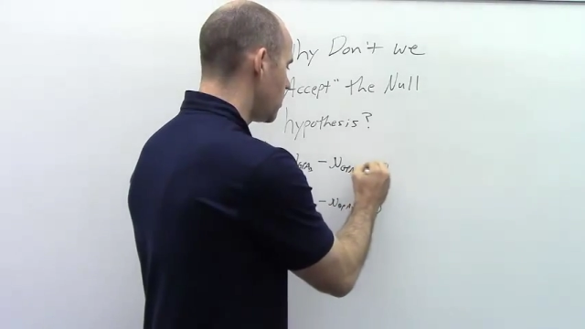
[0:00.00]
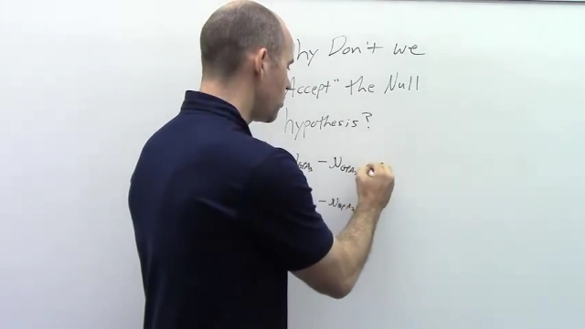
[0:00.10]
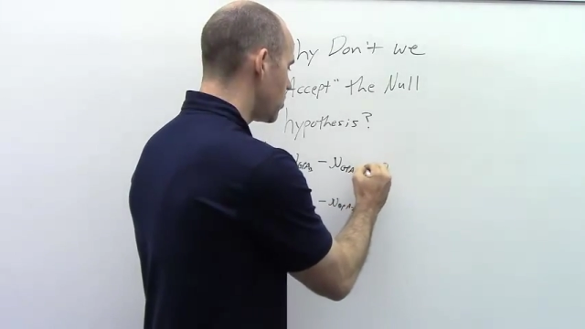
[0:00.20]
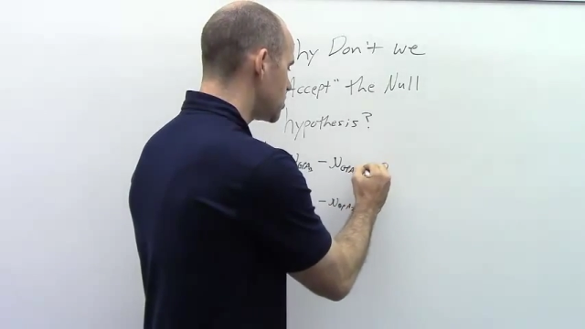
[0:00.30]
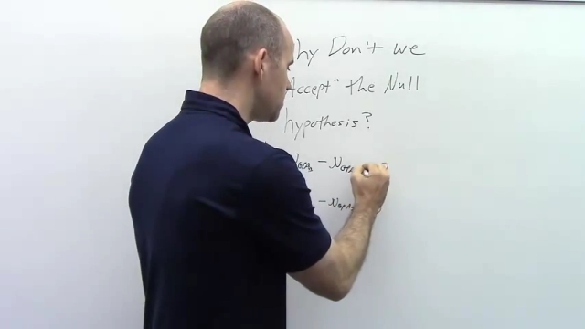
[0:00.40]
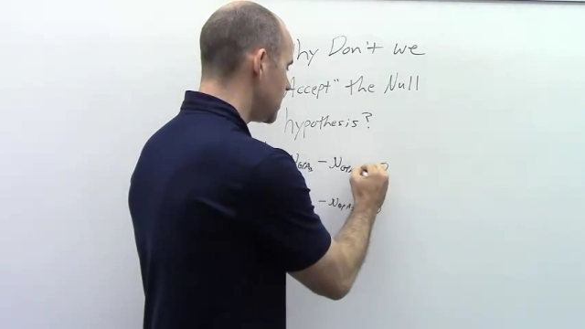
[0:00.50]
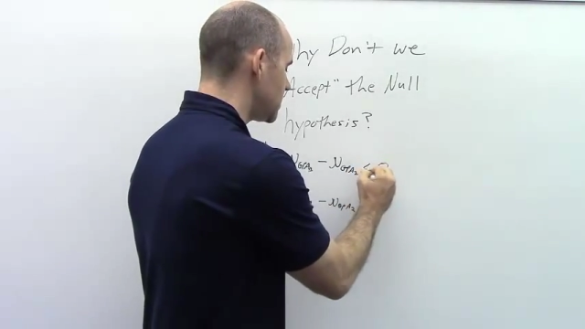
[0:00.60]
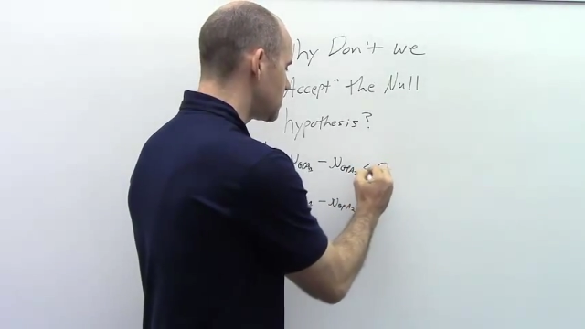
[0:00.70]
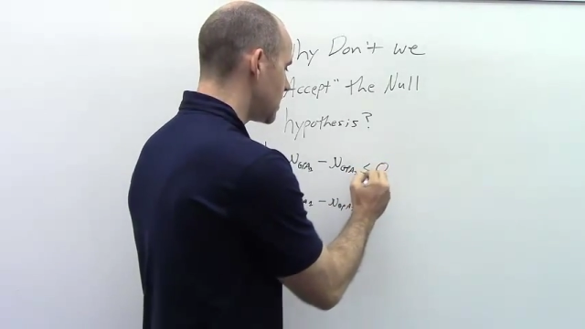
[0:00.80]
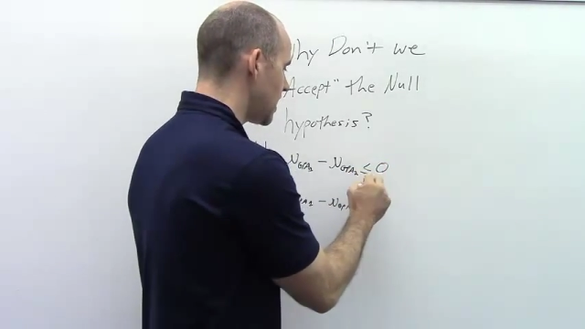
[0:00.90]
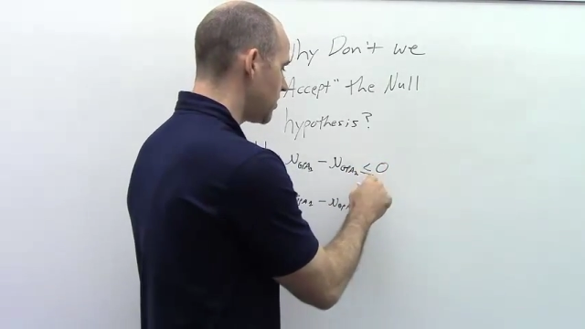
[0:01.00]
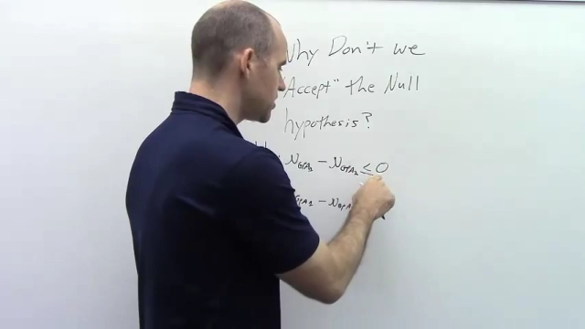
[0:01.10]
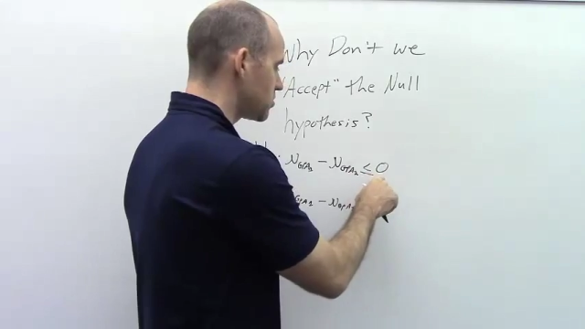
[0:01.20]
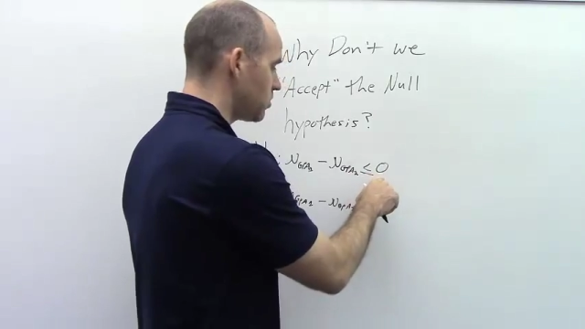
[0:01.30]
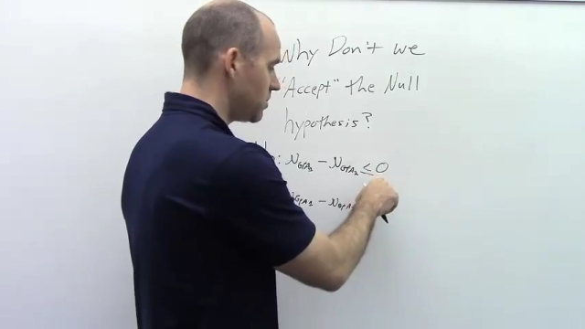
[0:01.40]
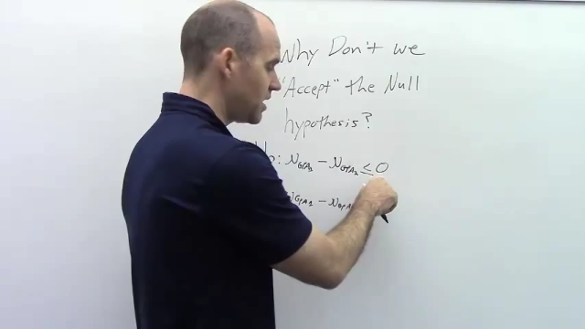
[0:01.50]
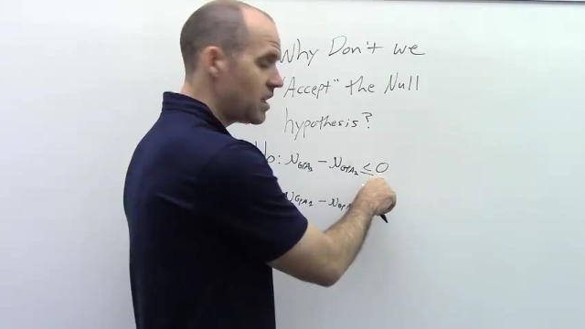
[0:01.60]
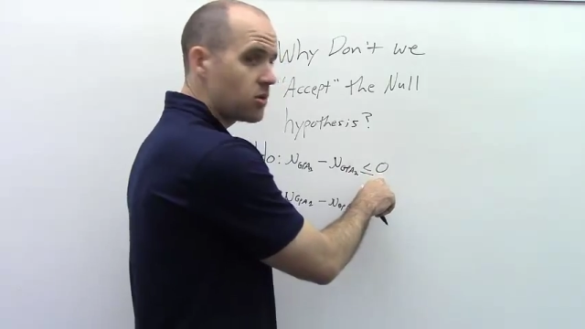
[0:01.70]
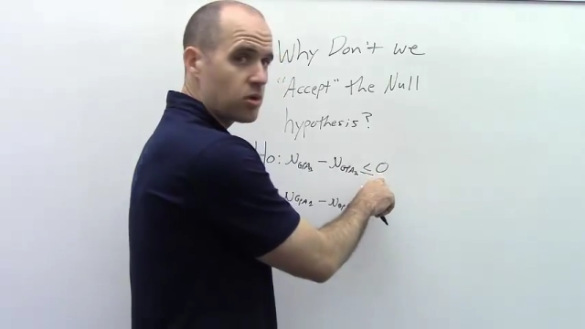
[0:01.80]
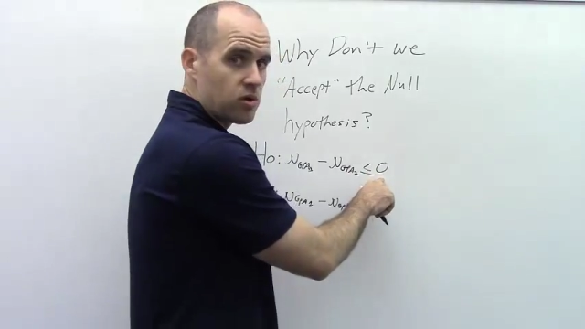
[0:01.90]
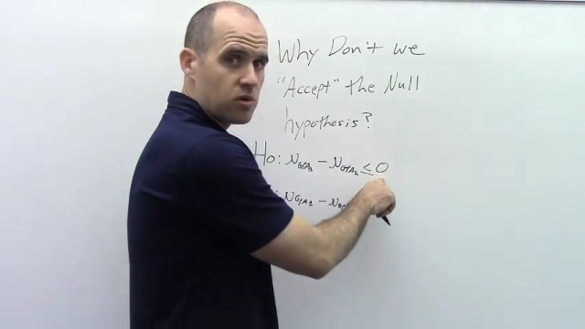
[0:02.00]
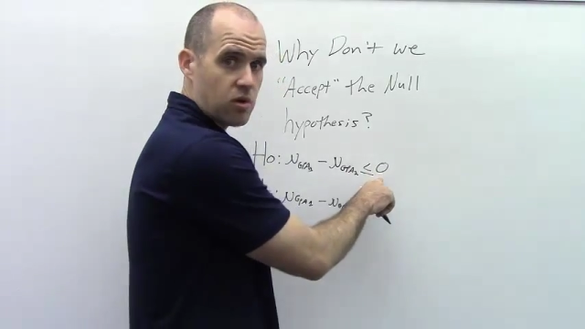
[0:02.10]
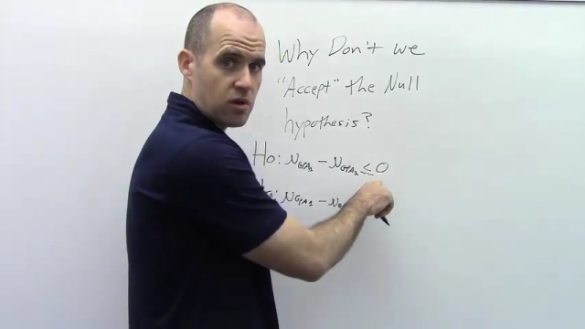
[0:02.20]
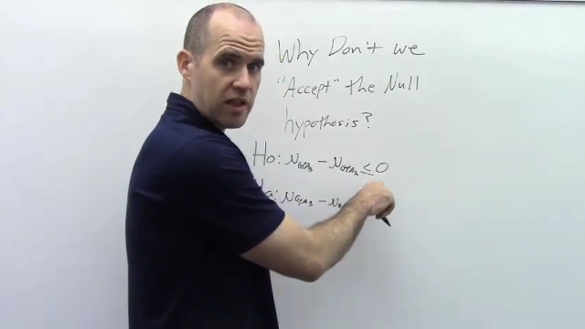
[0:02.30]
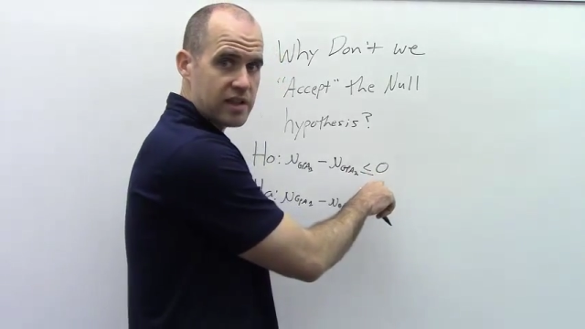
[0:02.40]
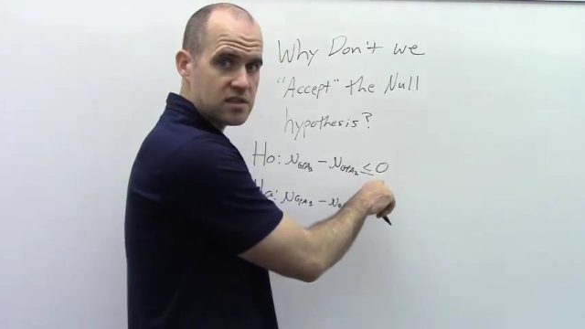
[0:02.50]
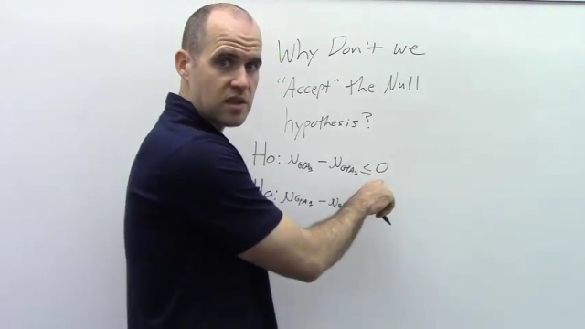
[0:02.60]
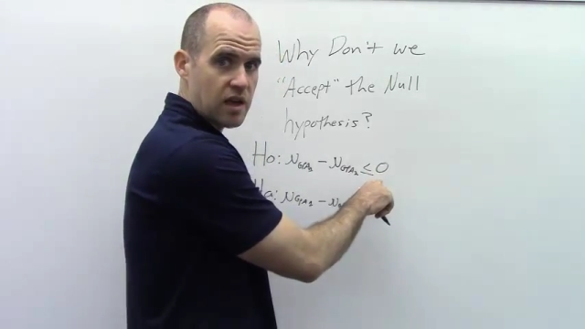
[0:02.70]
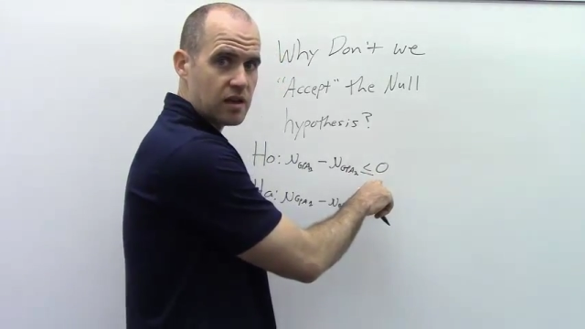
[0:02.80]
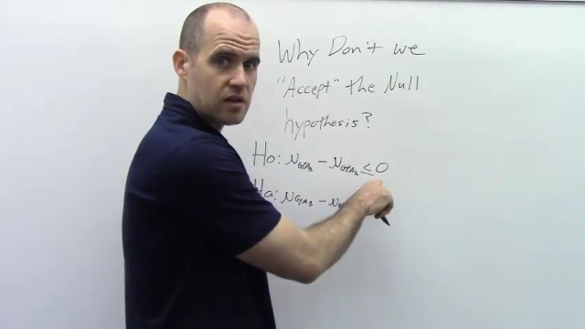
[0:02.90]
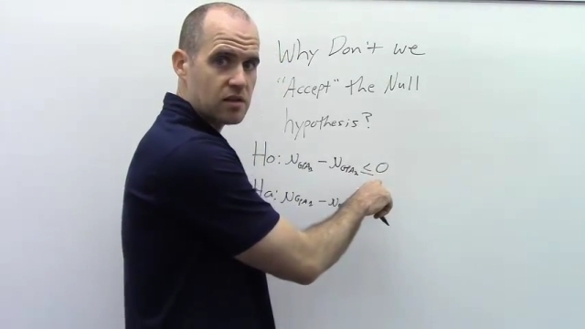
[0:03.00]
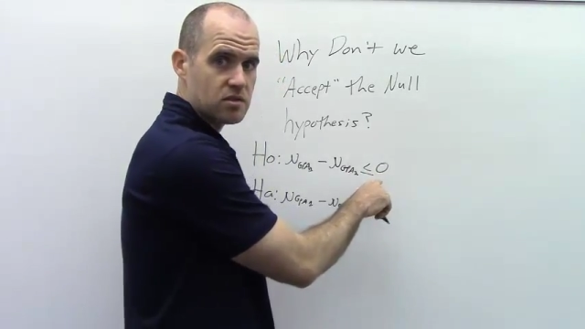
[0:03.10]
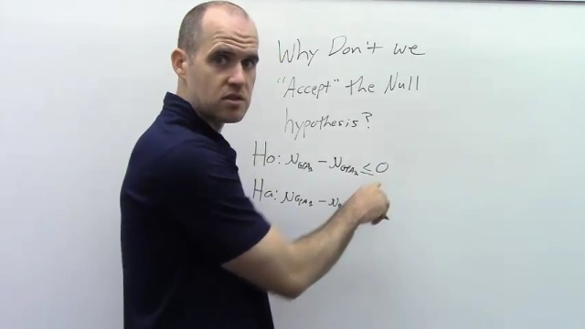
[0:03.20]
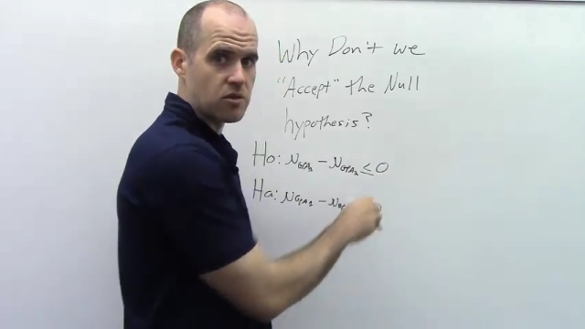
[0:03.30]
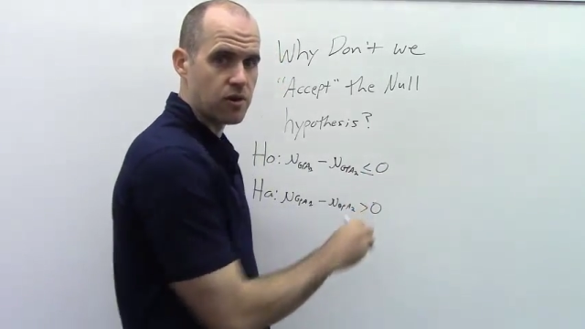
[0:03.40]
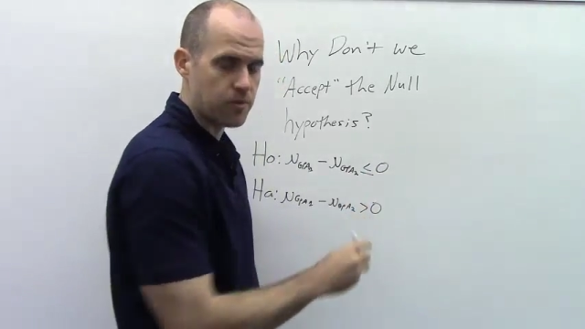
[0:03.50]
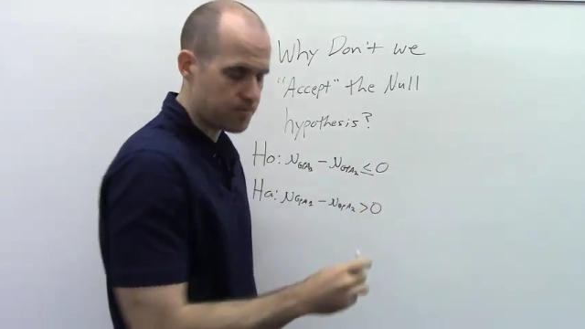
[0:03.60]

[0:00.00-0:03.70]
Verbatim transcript: which means that this would be equal or less than 0.